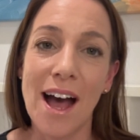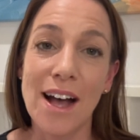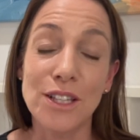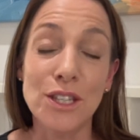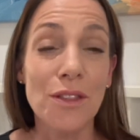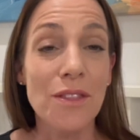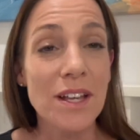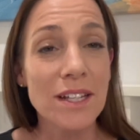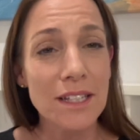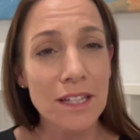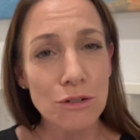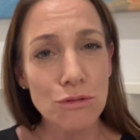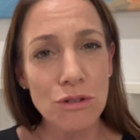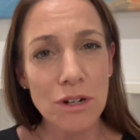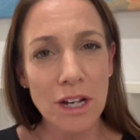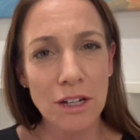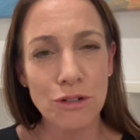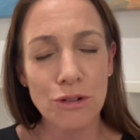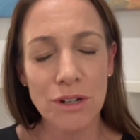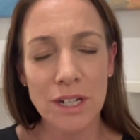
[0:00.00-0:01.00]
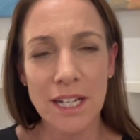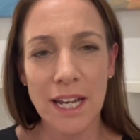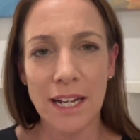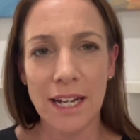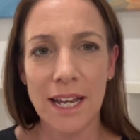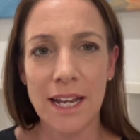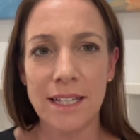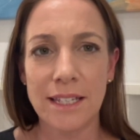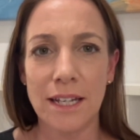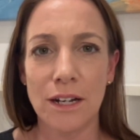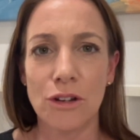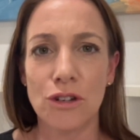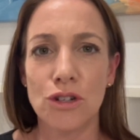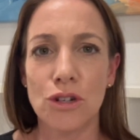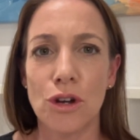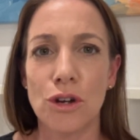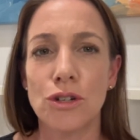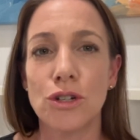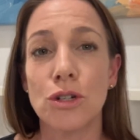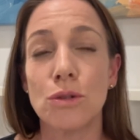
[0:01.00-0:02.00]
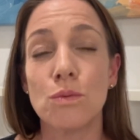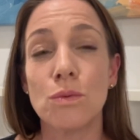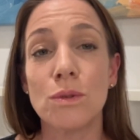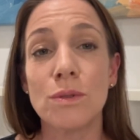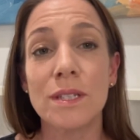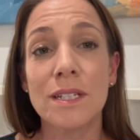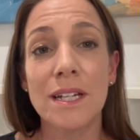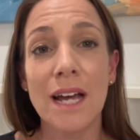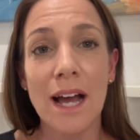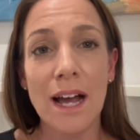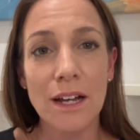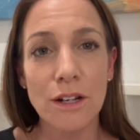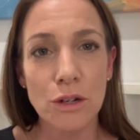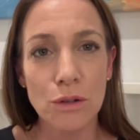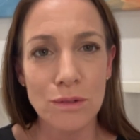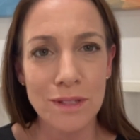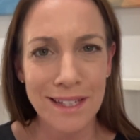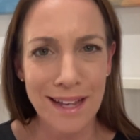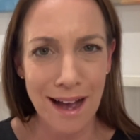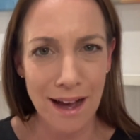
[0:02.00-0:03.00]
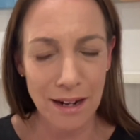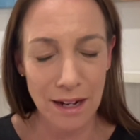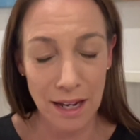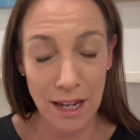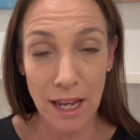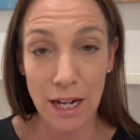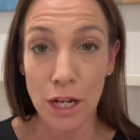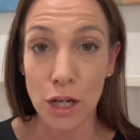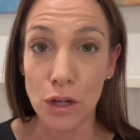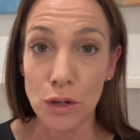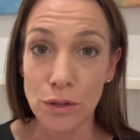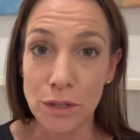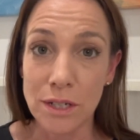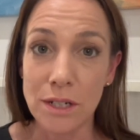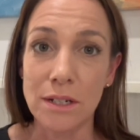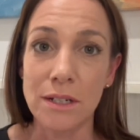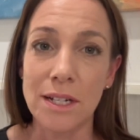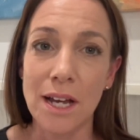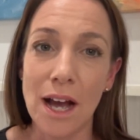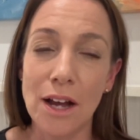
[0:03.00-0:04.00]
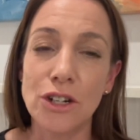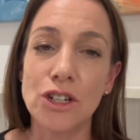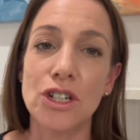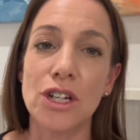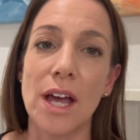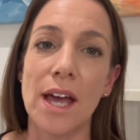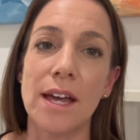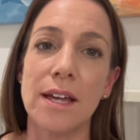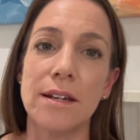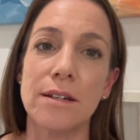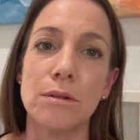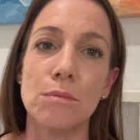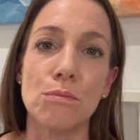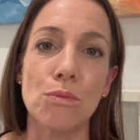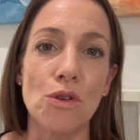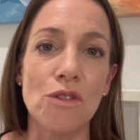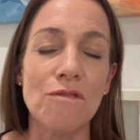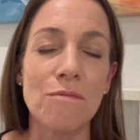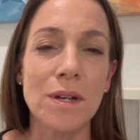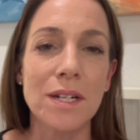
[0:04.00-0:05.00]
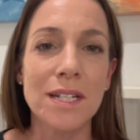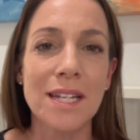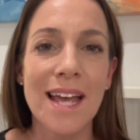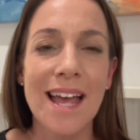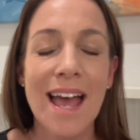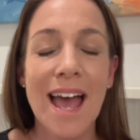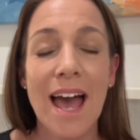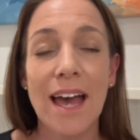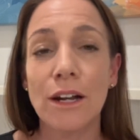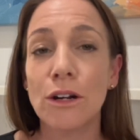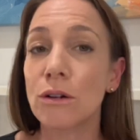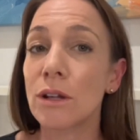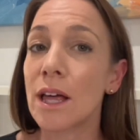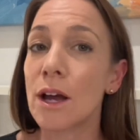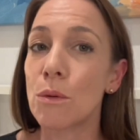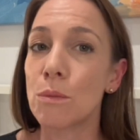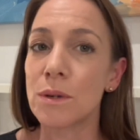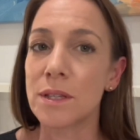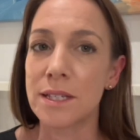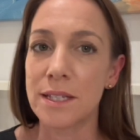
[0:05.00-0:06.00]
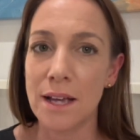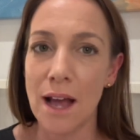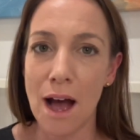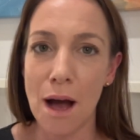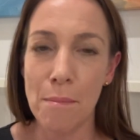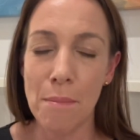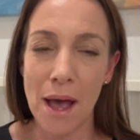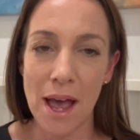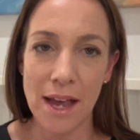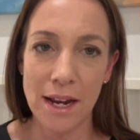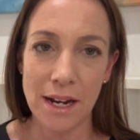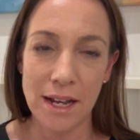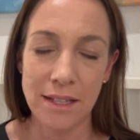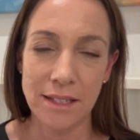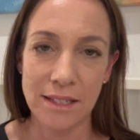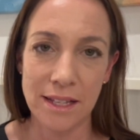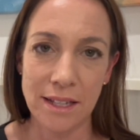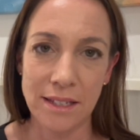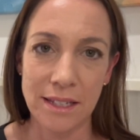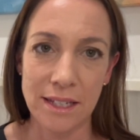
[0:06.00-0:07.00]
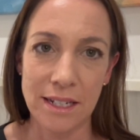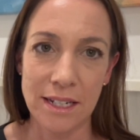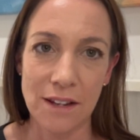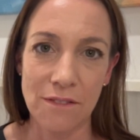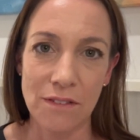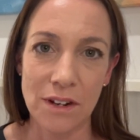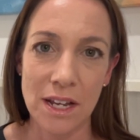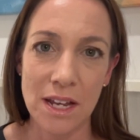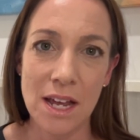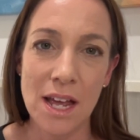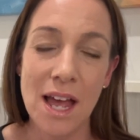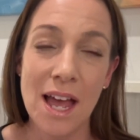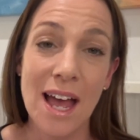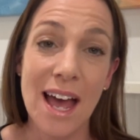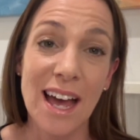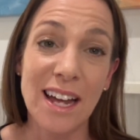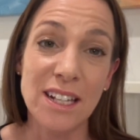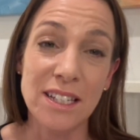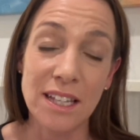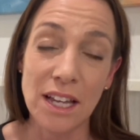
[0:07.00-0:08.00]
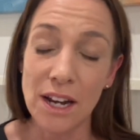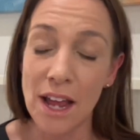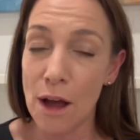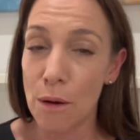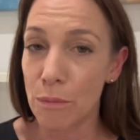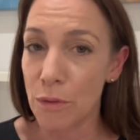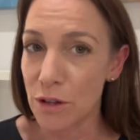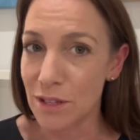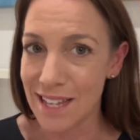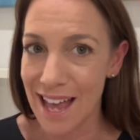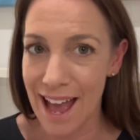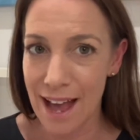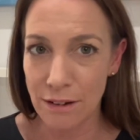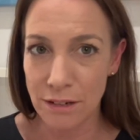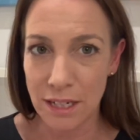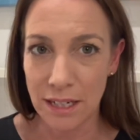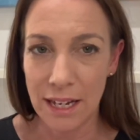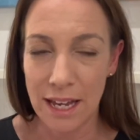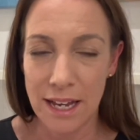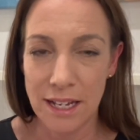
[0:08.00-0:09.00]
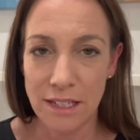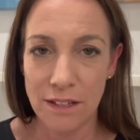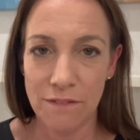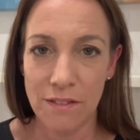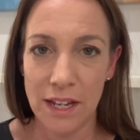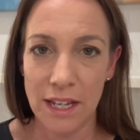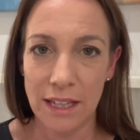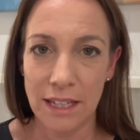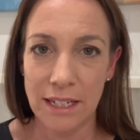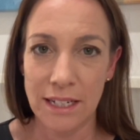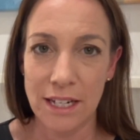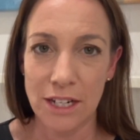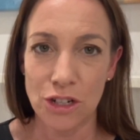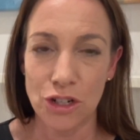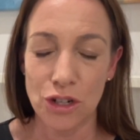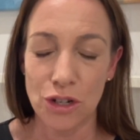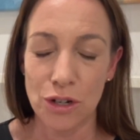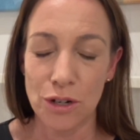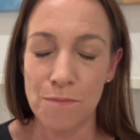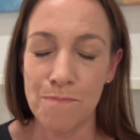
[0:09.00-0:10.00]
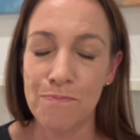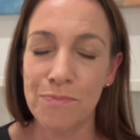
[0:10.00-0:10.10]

So these introductory techniques that I showed you will start your scar to getting used to touch and movement, and it'll help with scar pain and sensitivity, and it's going to help those outer layers of healing tissue.